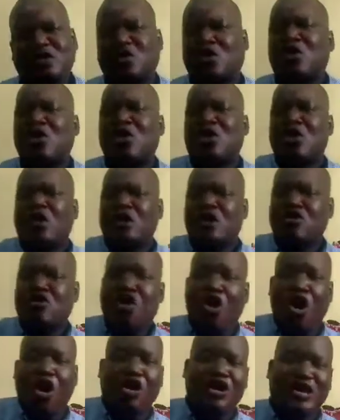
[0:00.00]
So
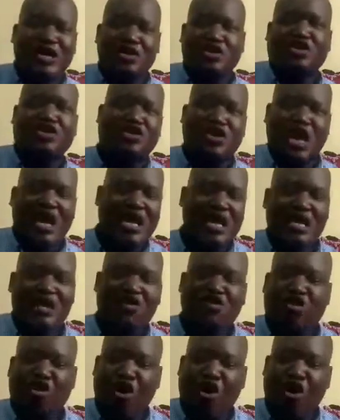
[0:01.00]
God is saying,